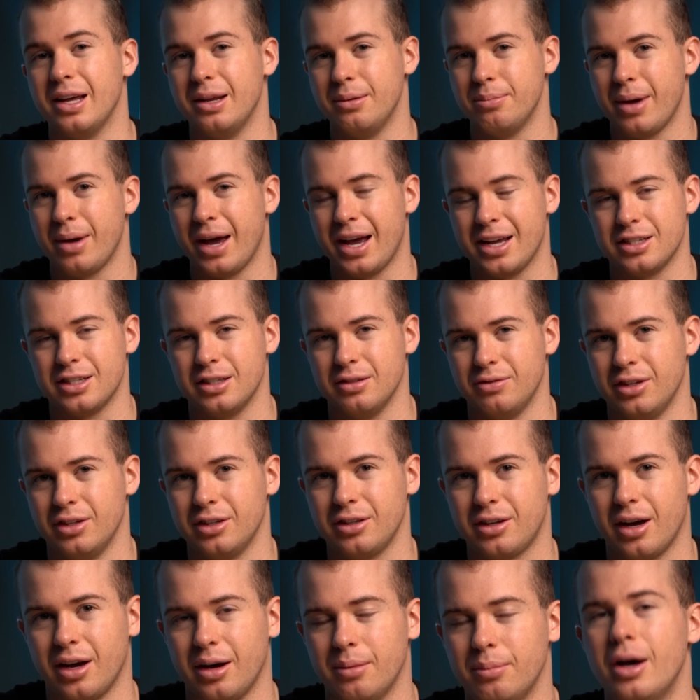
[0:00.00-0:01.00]
in passive
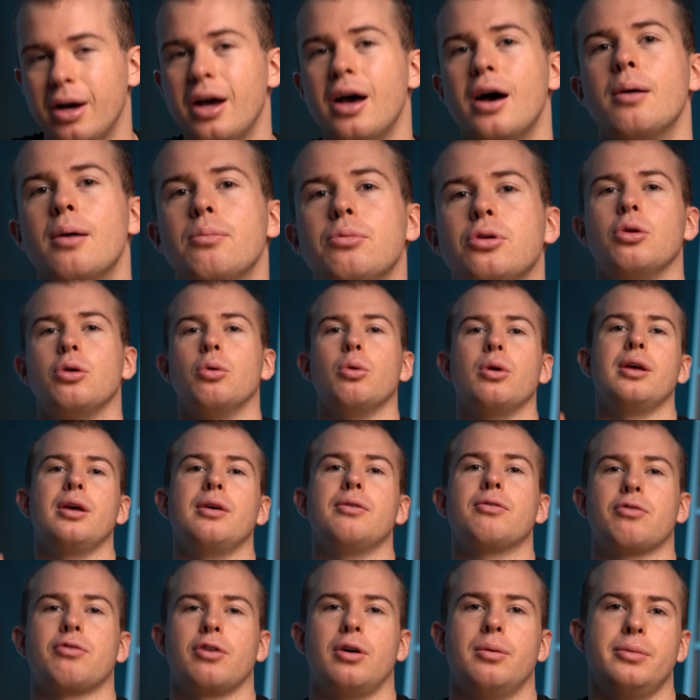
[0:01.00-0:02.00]
income, purely
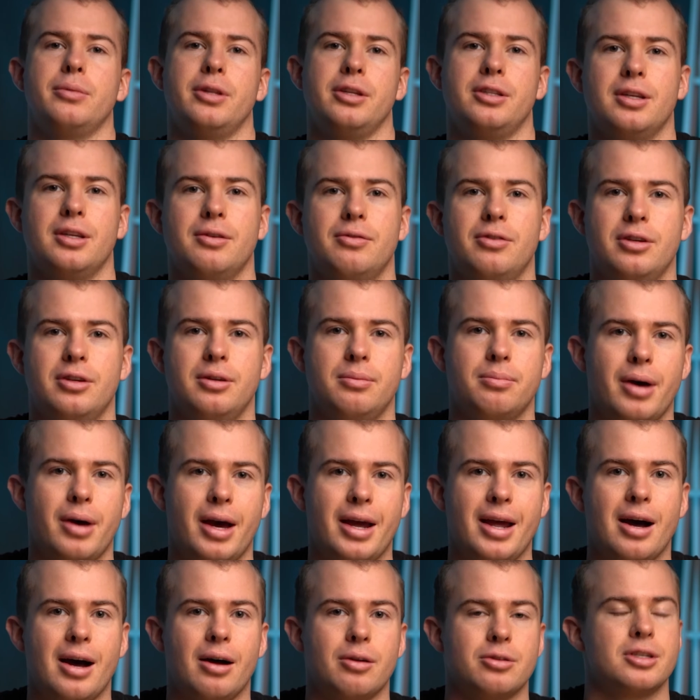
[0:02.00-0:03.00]
from the dividend
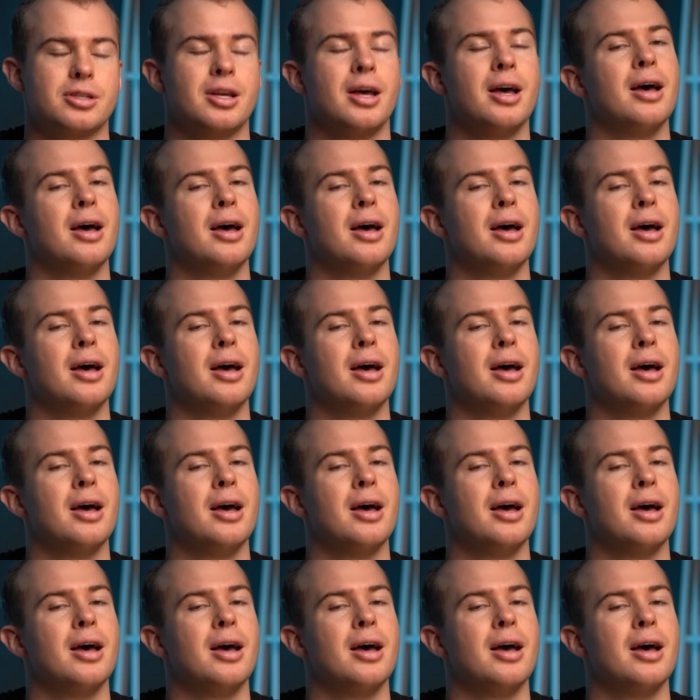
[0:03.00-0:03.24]
payout.